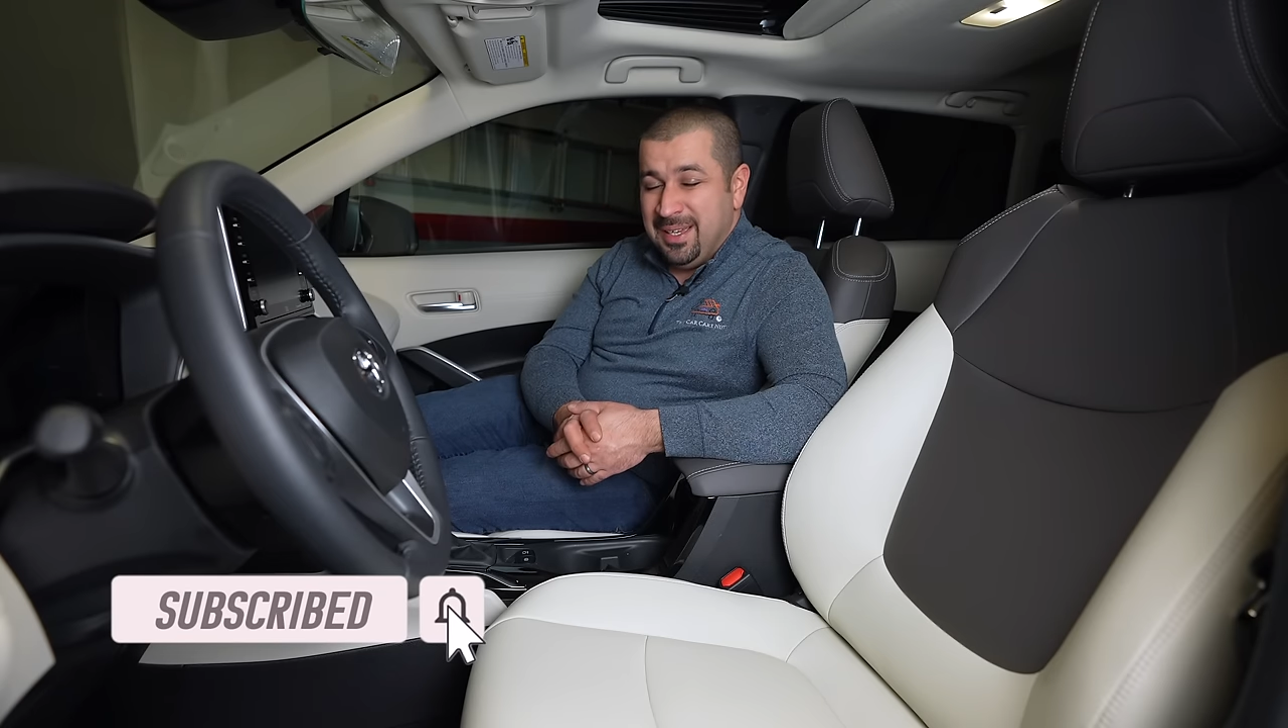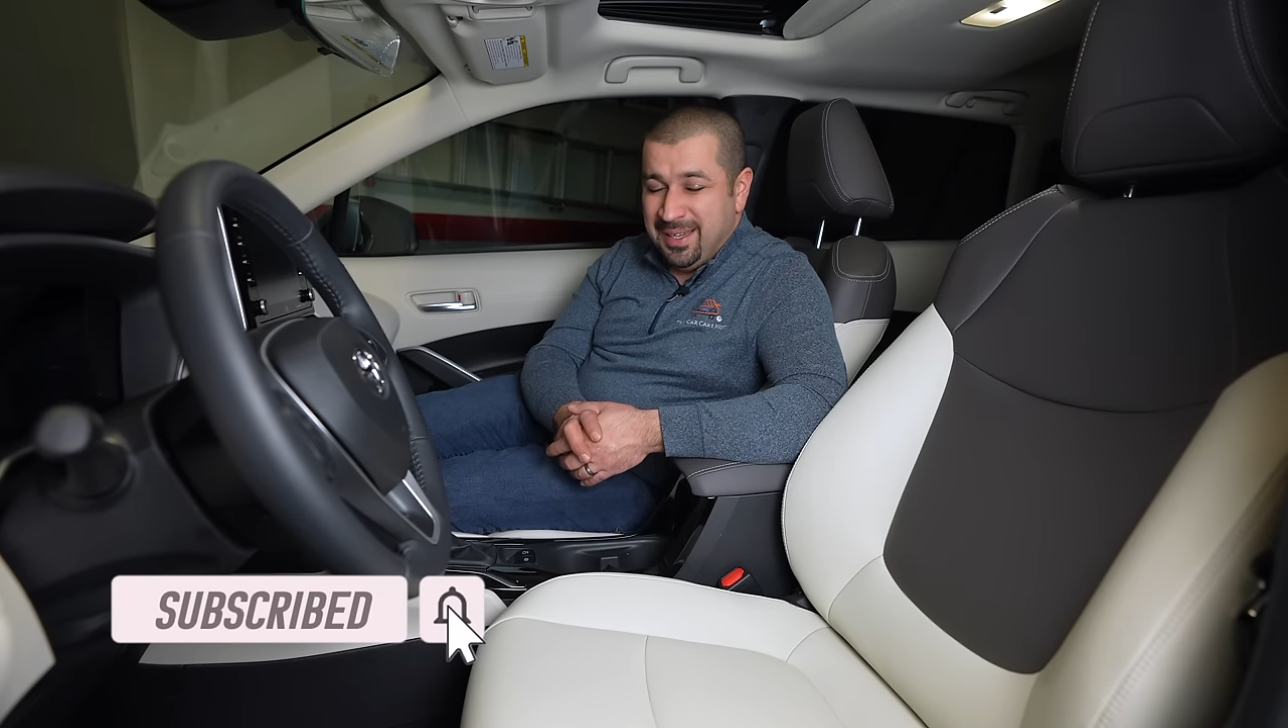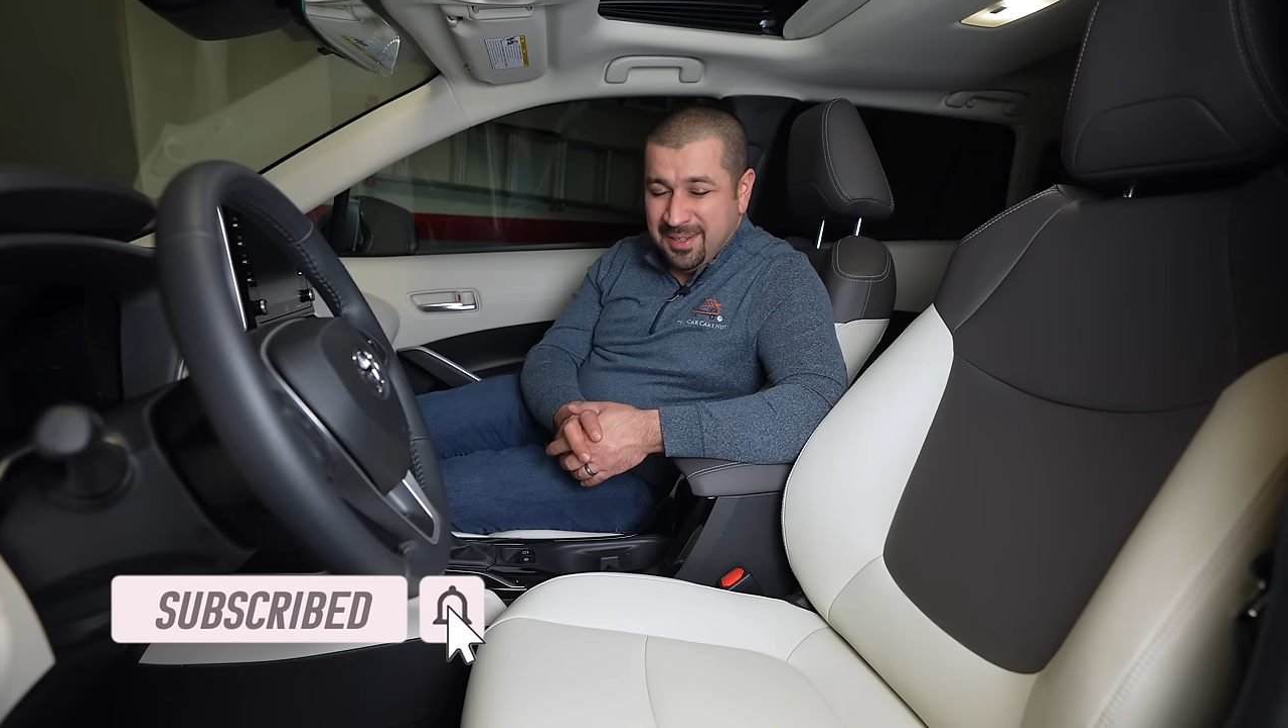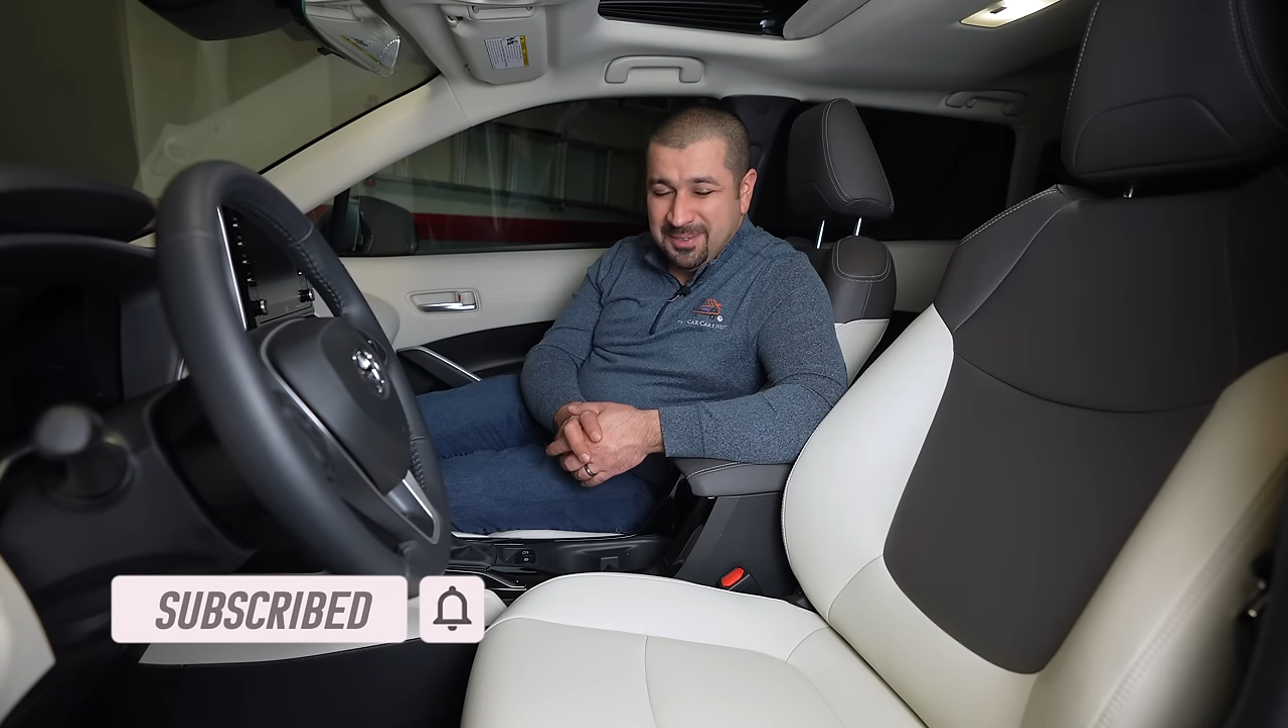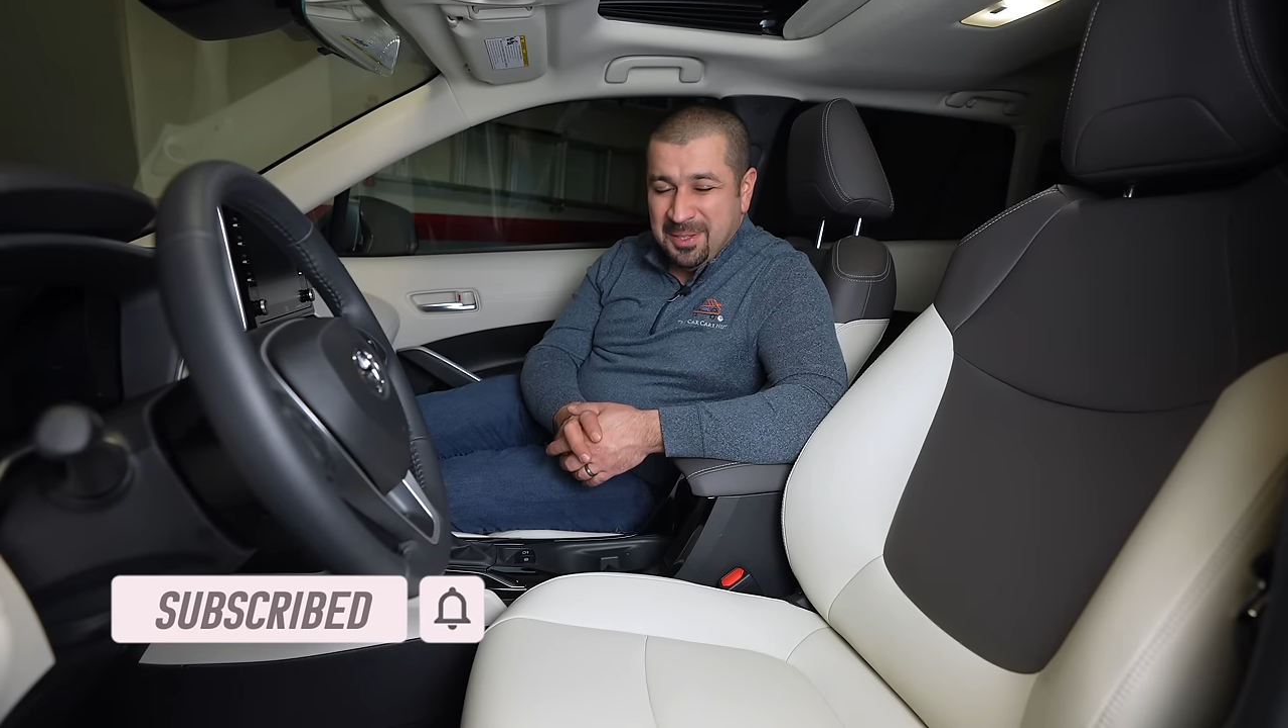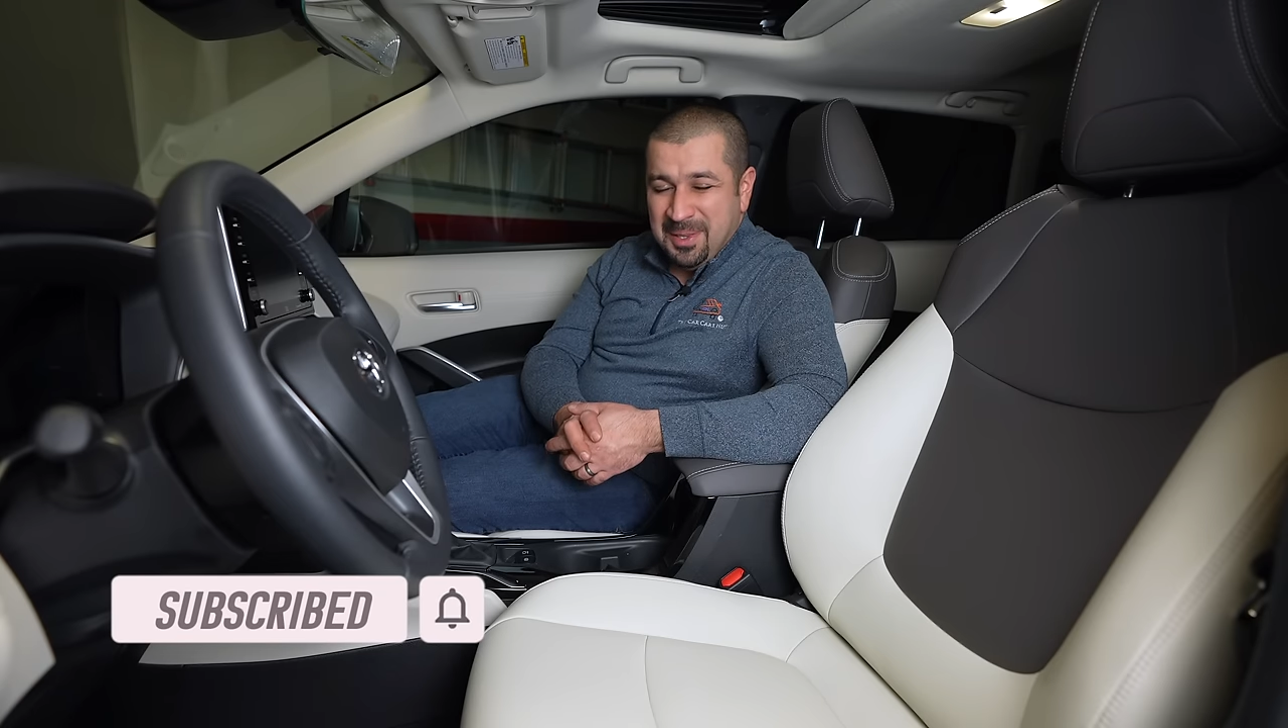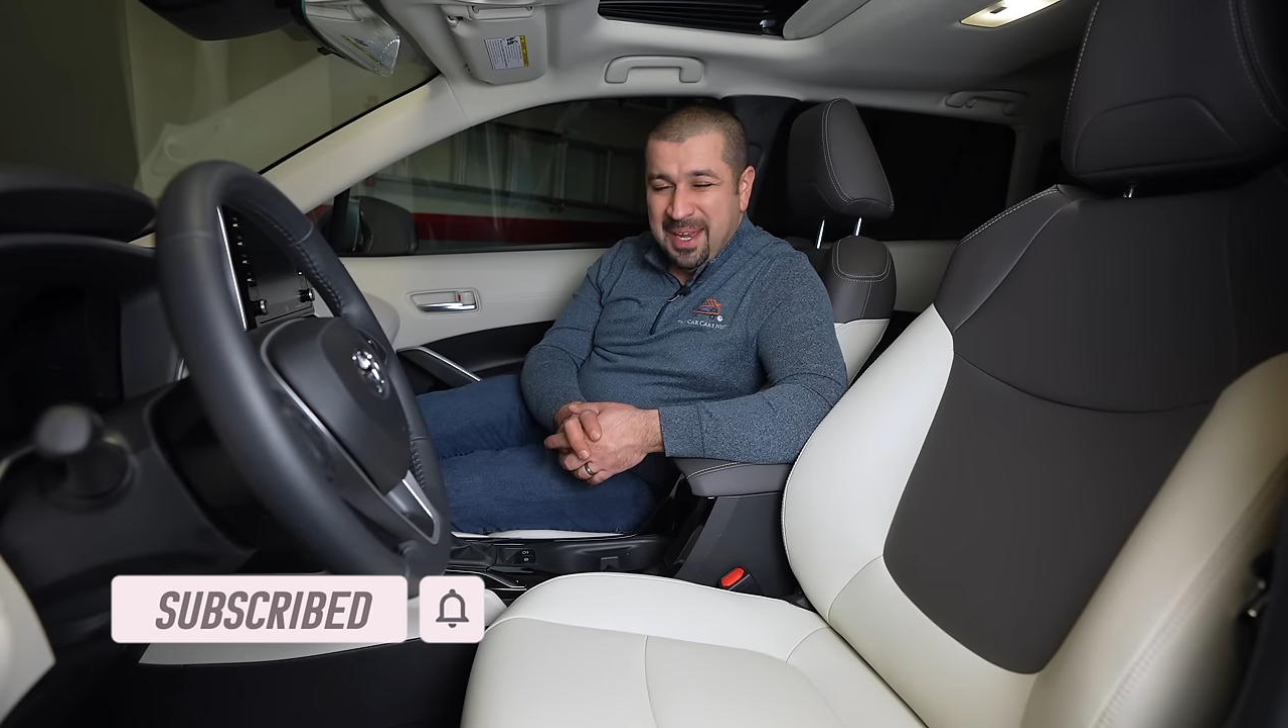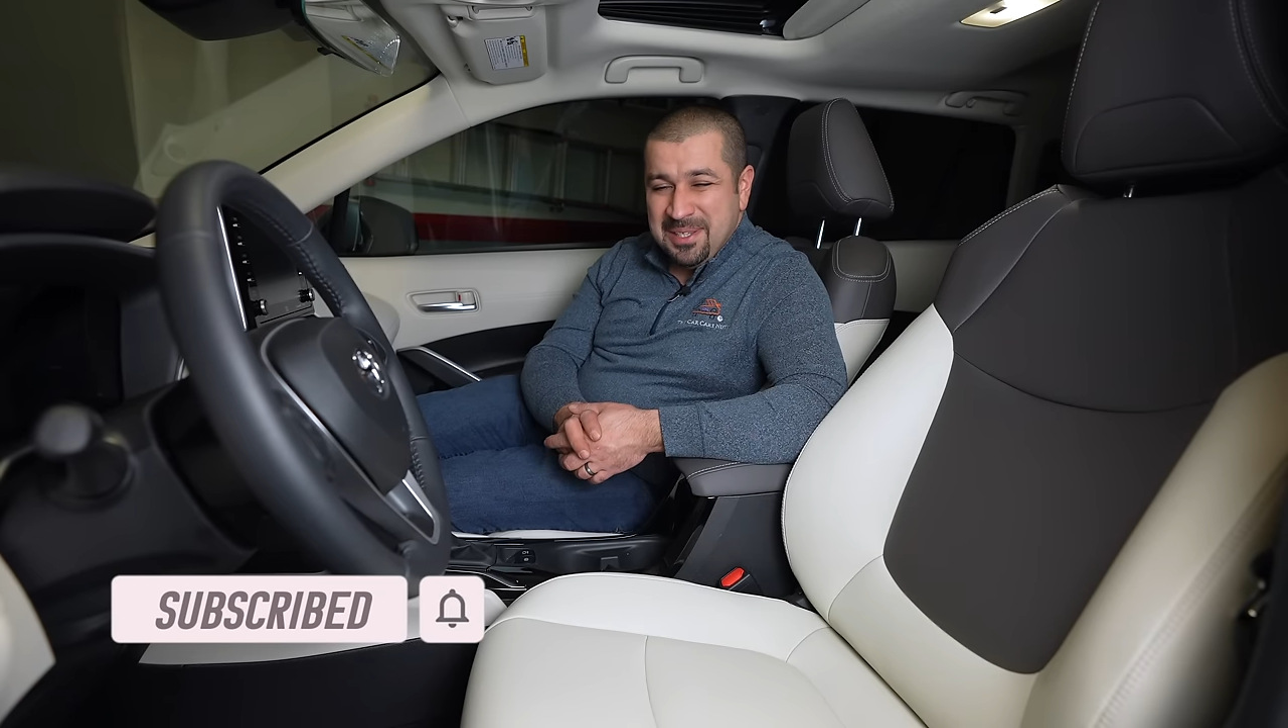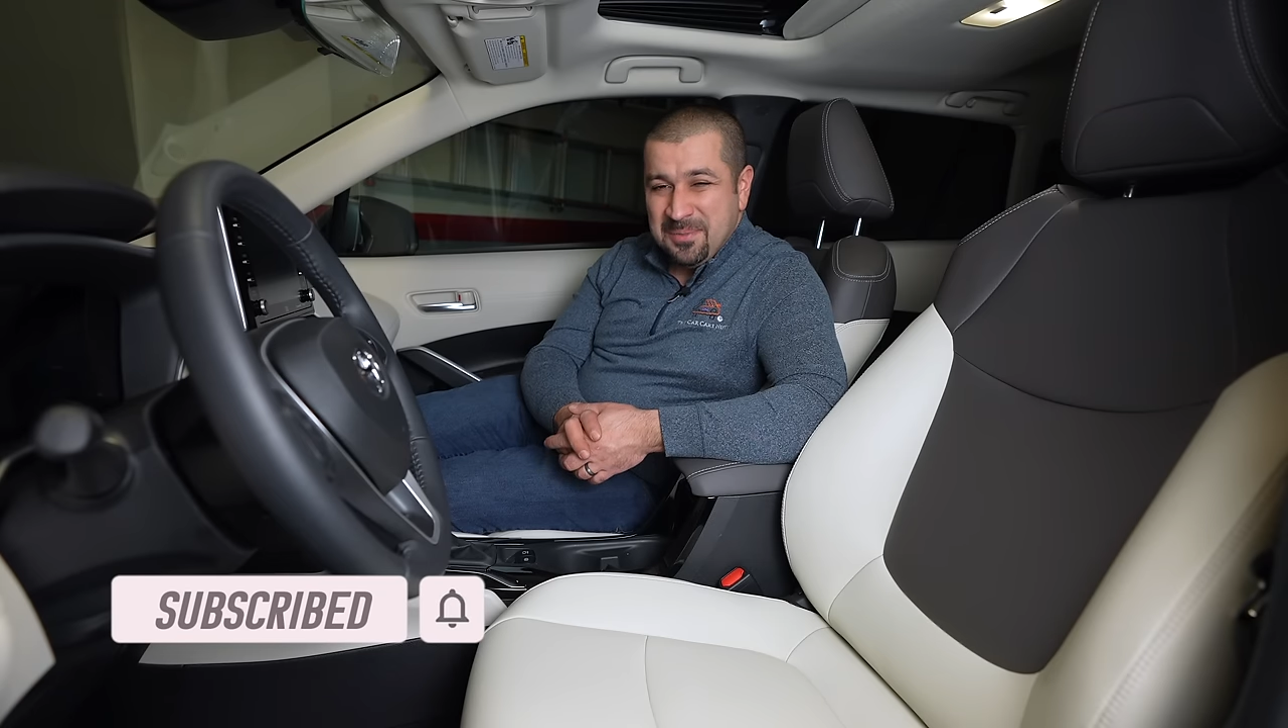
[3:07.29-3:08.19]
And until the next